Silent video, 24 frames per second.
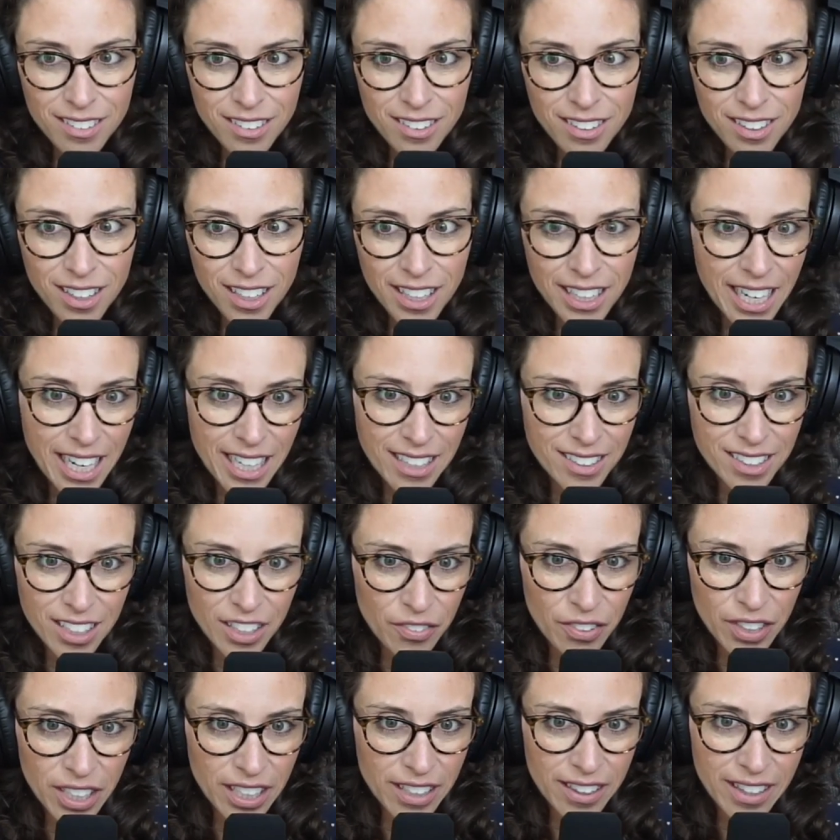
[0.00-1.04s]
an
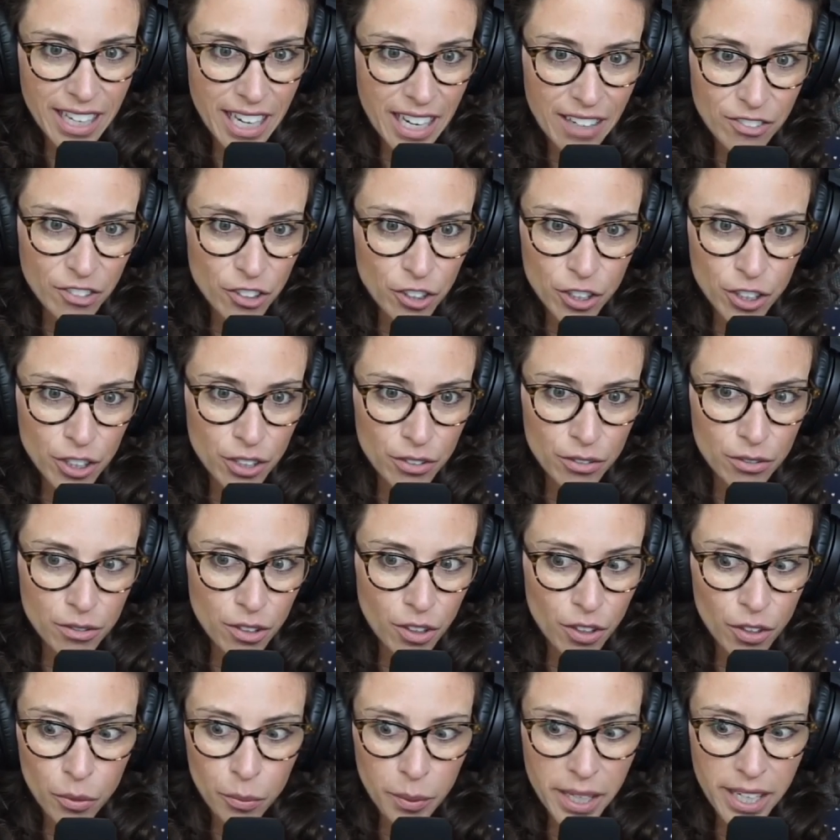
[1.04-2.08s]
activity in the afternoon
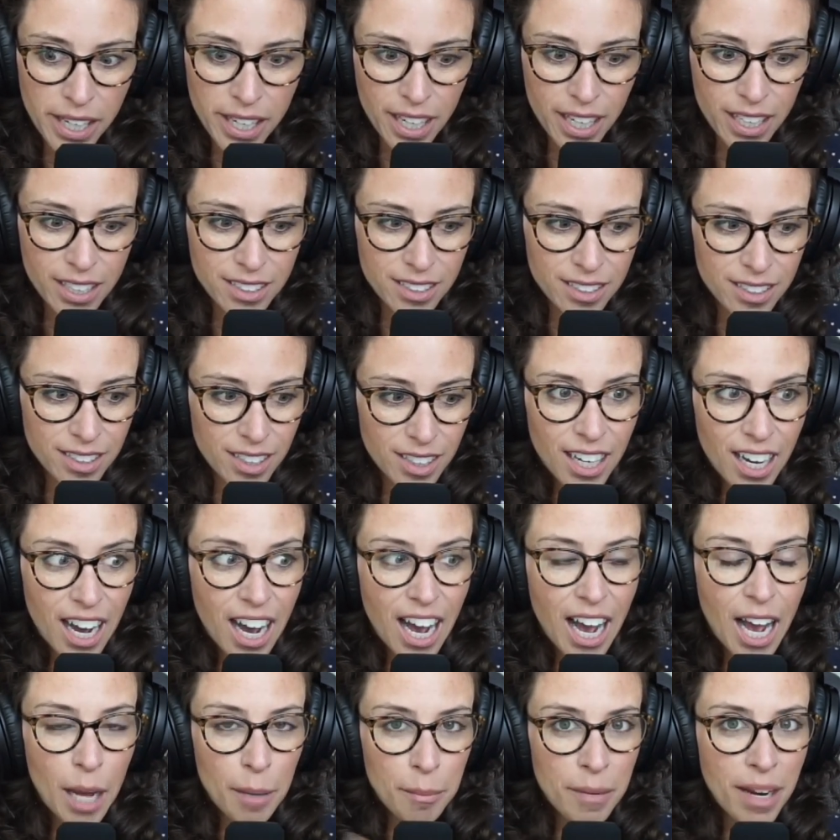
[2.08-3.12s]
on the weekend.
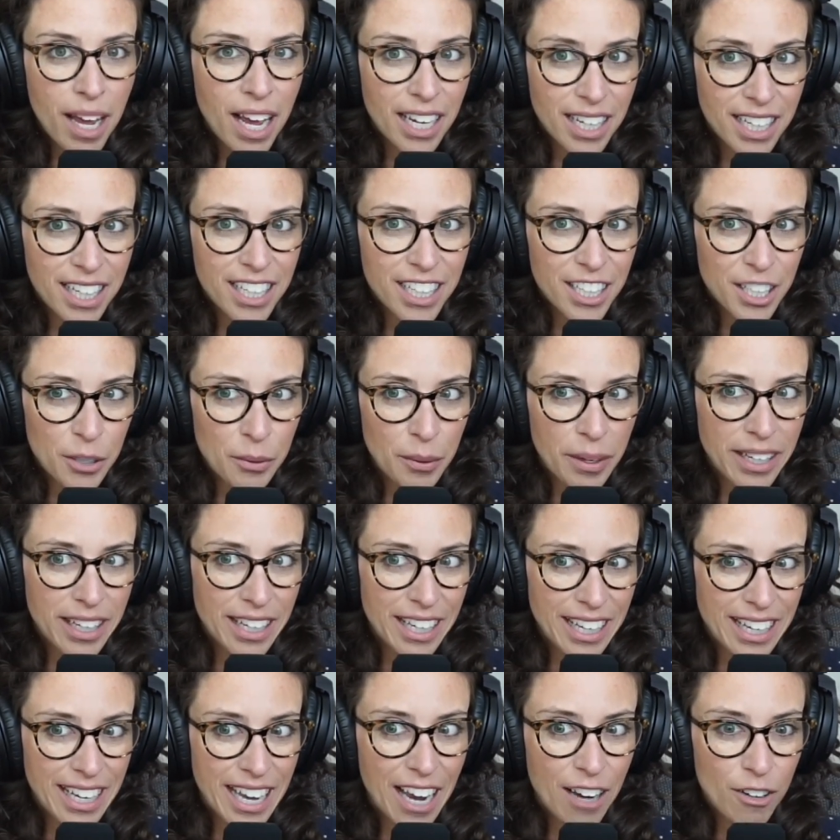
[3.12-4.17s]
I'm not kidding you. I
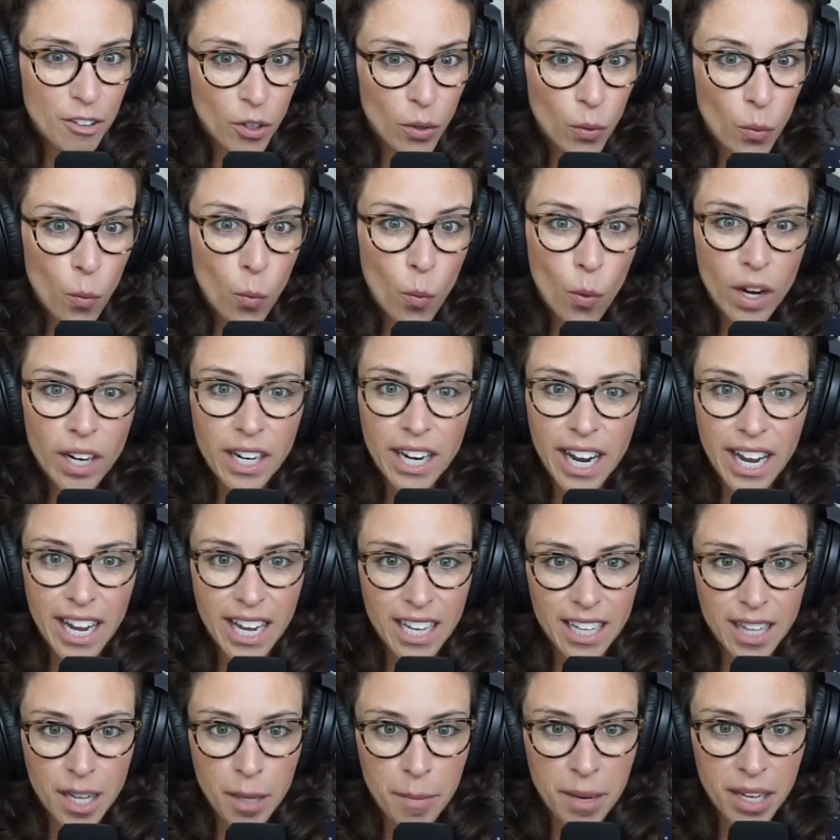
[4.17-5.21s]
can count on one
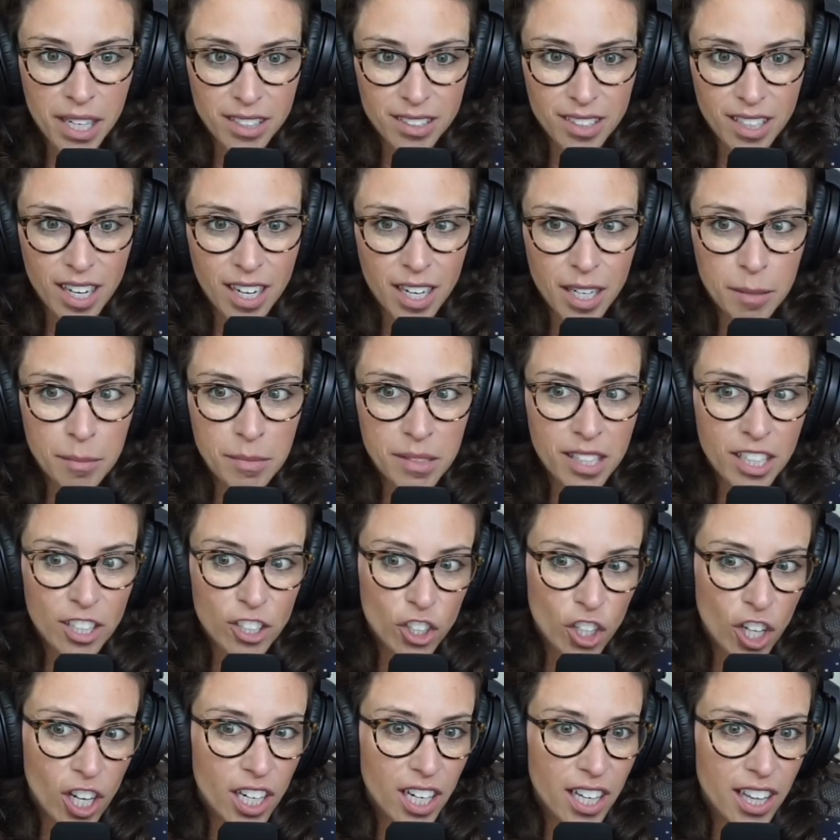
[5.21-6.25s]
hand the amount of times that
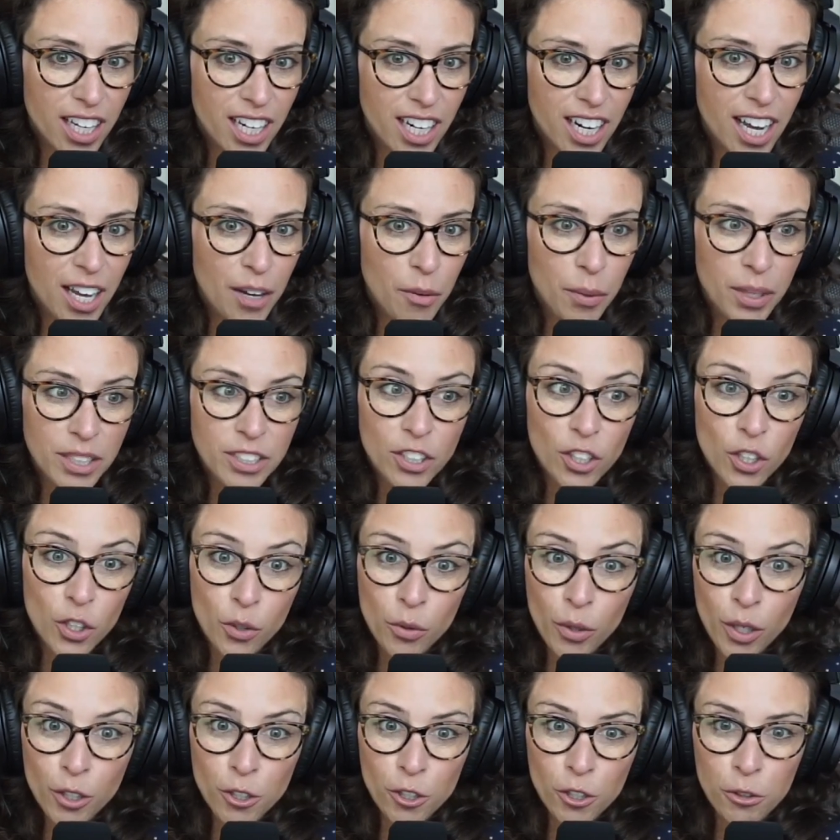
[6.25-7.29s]
Jonathan and I went to the
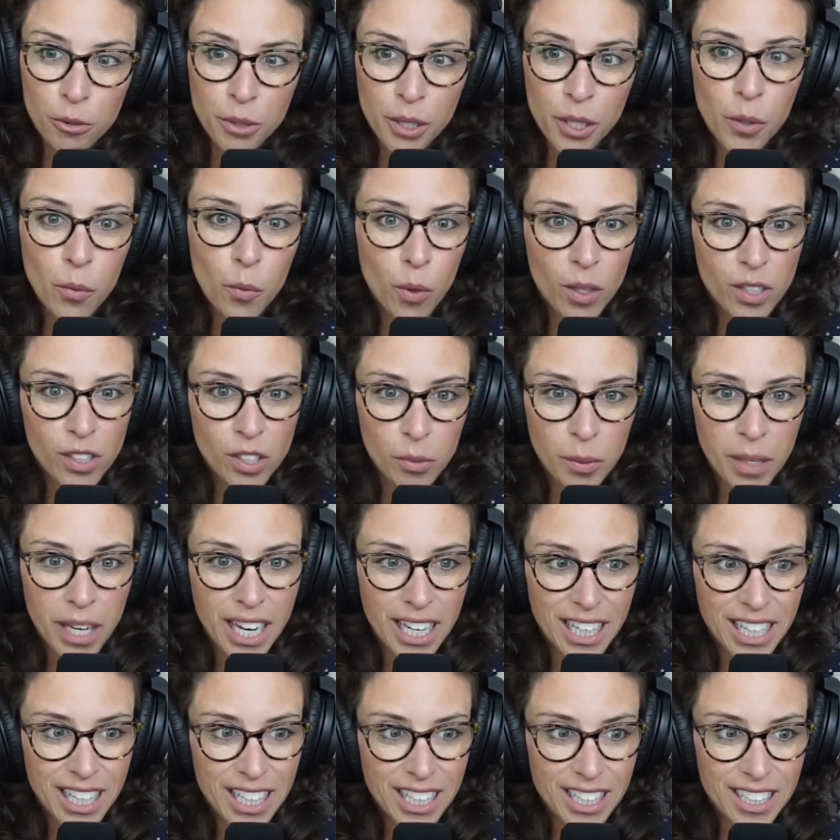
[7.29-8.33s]
grocery once we
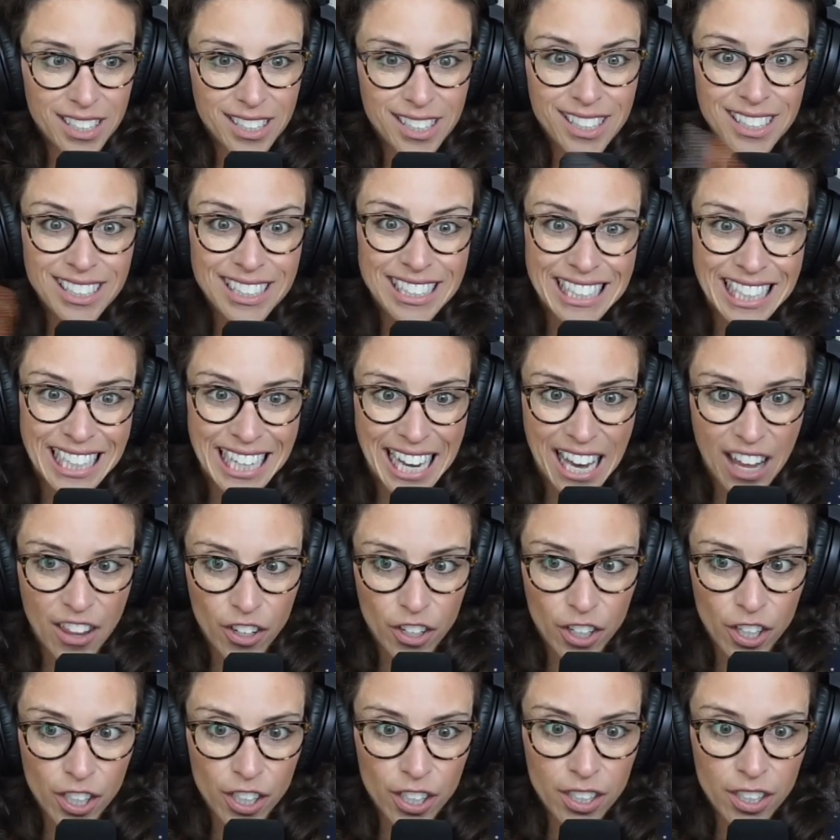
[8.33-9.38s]
had kids together.